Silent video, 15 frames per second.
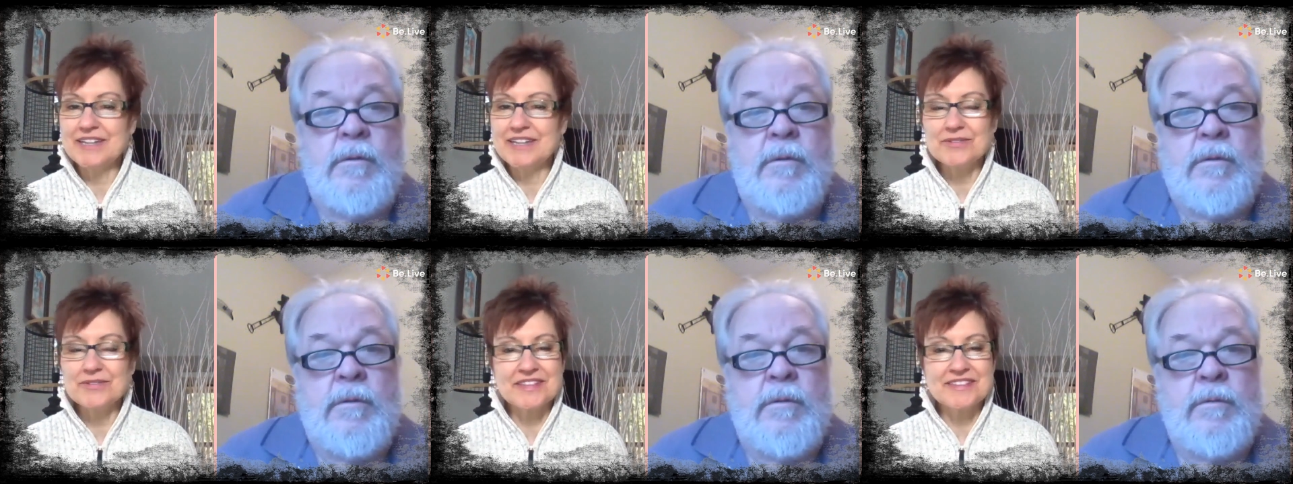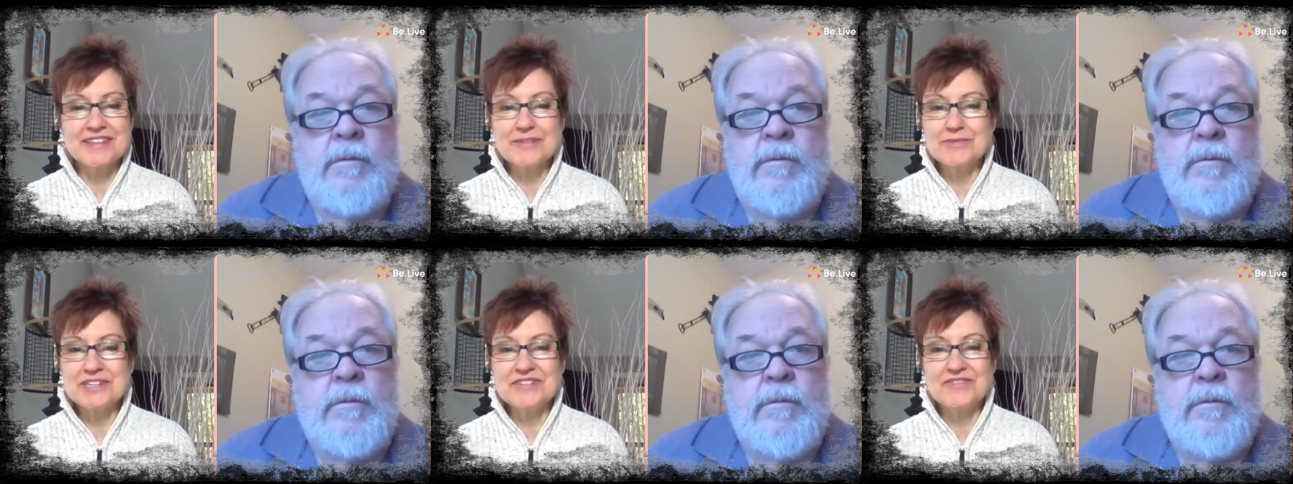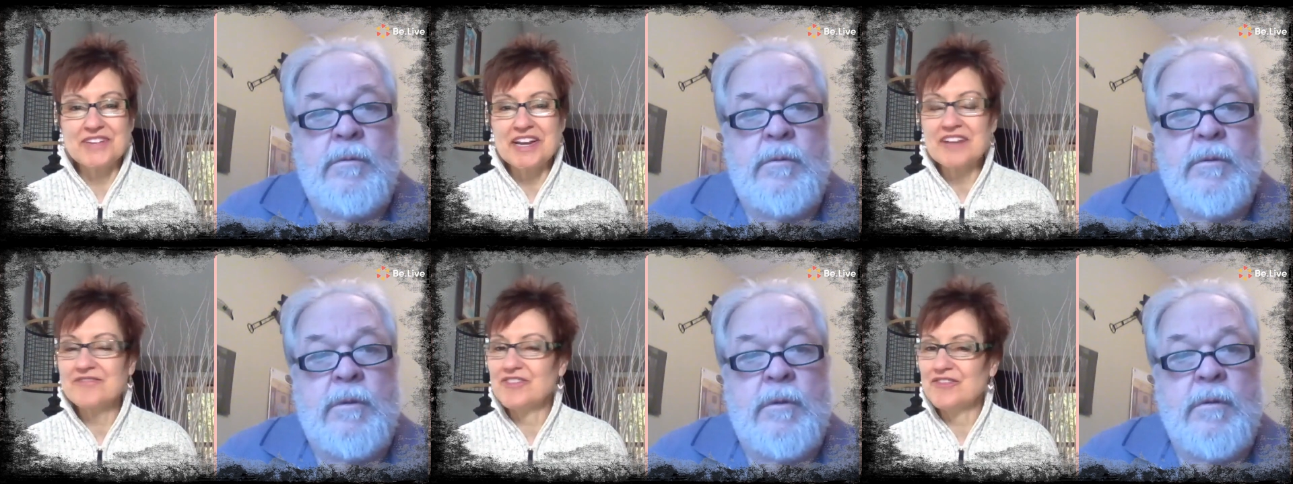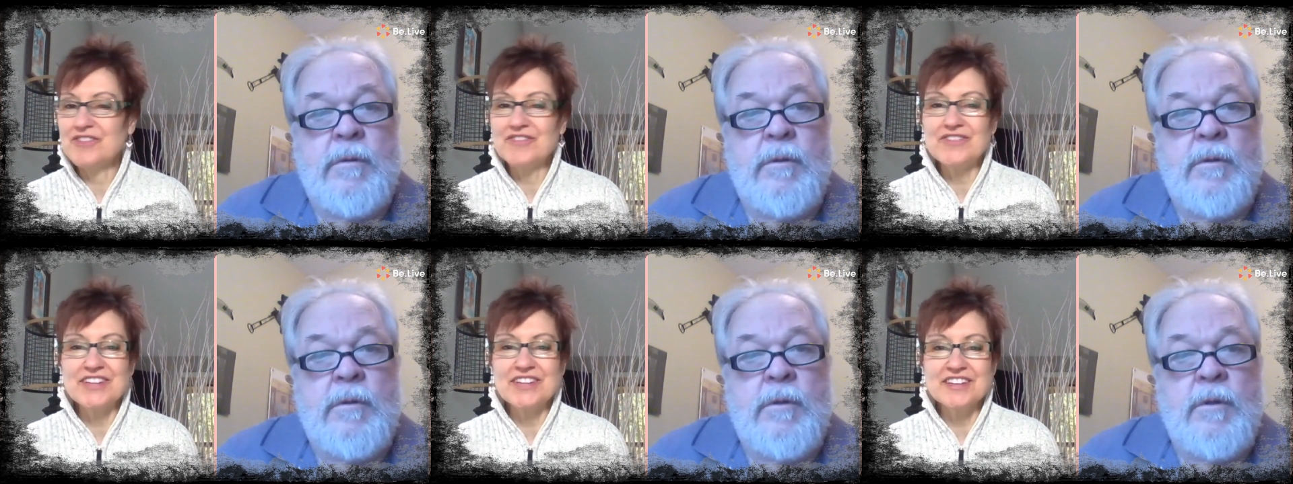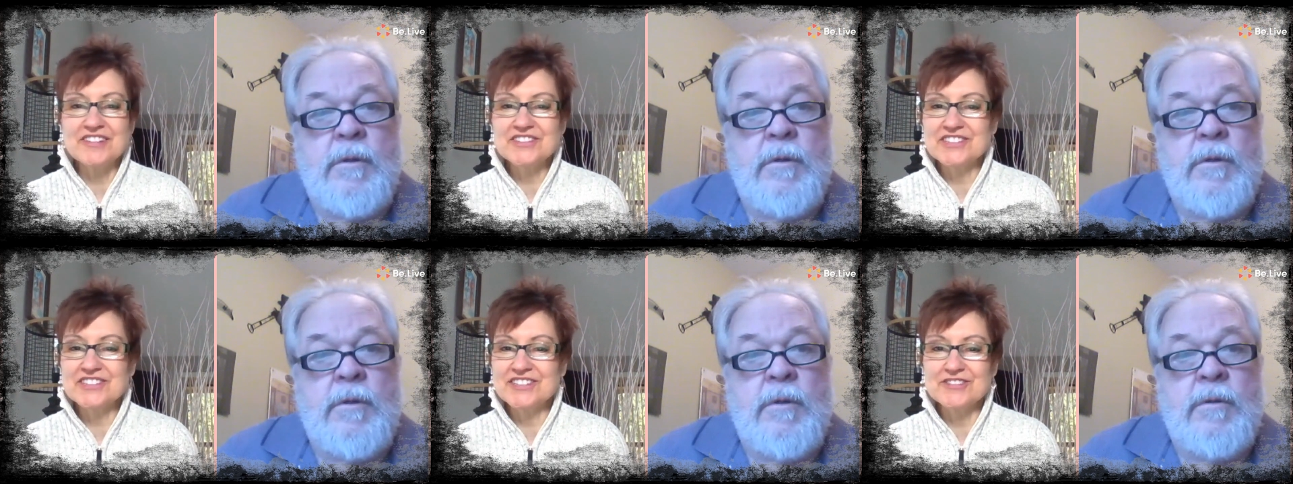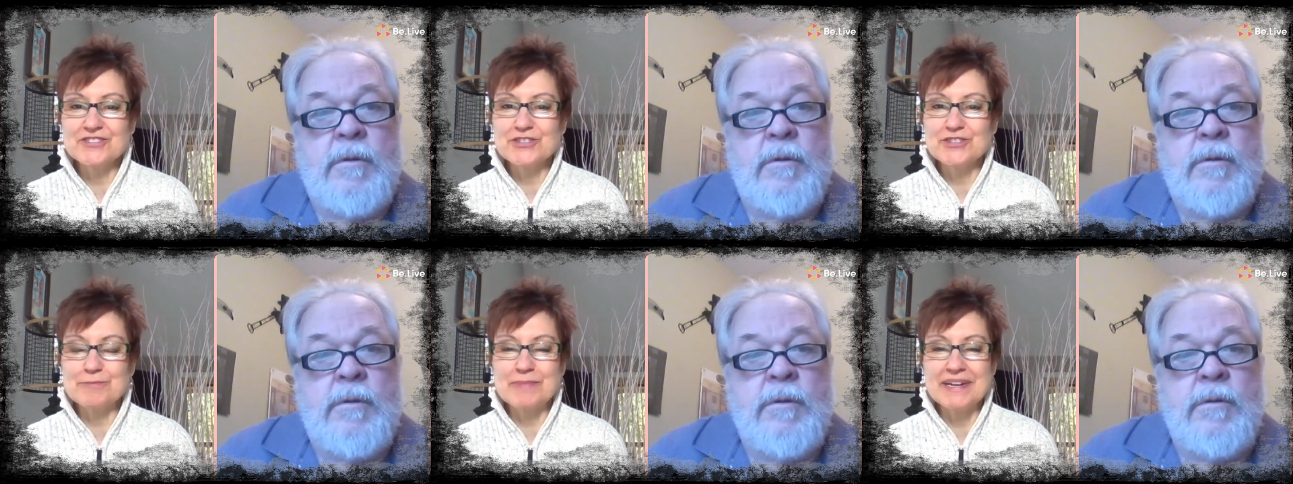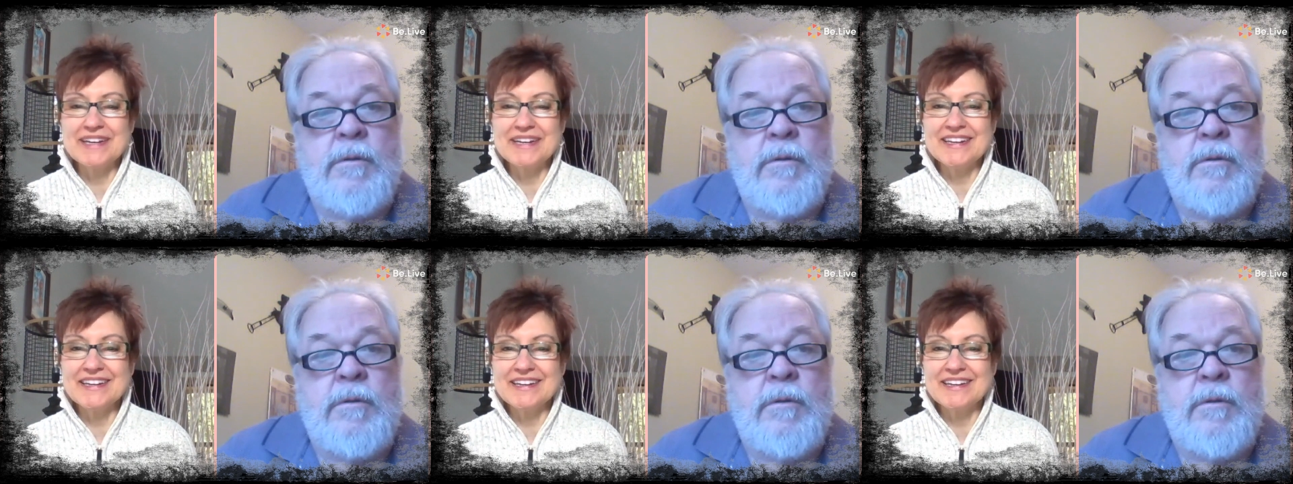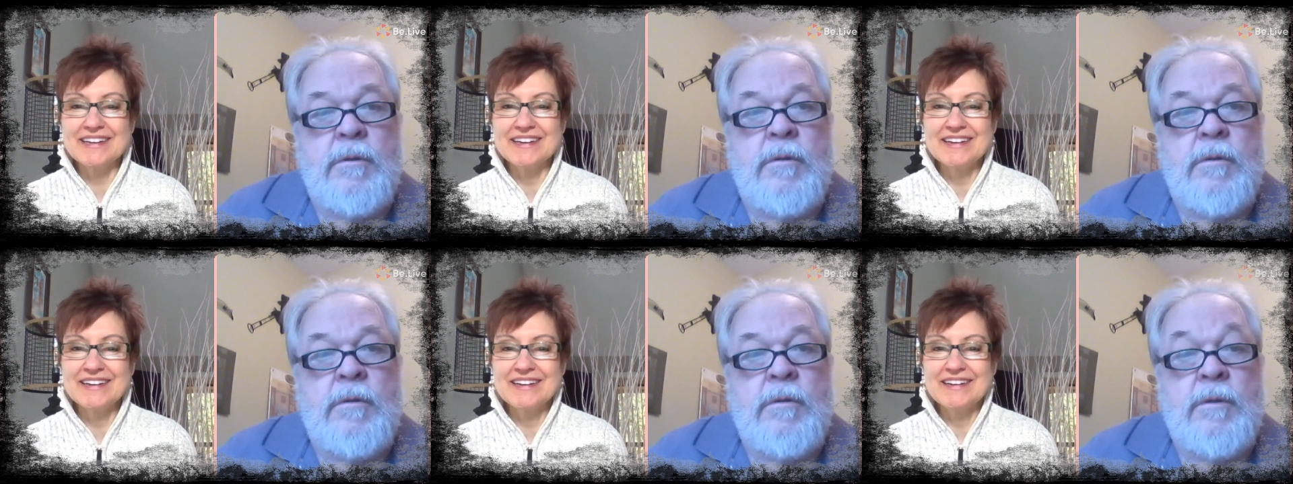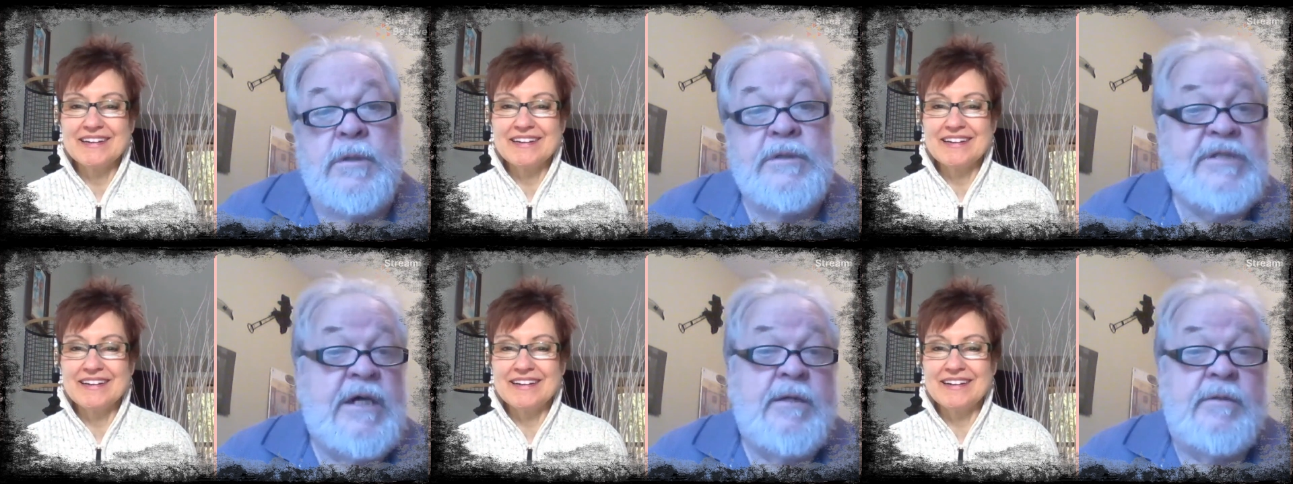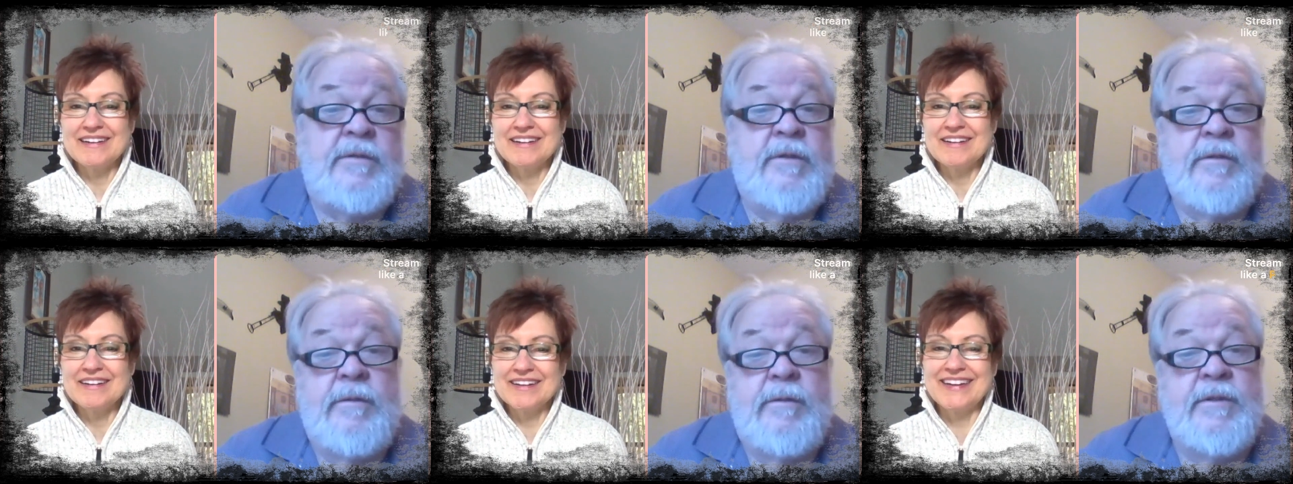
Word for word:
Speaker 1: doubt that they would even have the fifteen thousand dollars to pay.
Speaker 2: Exactly.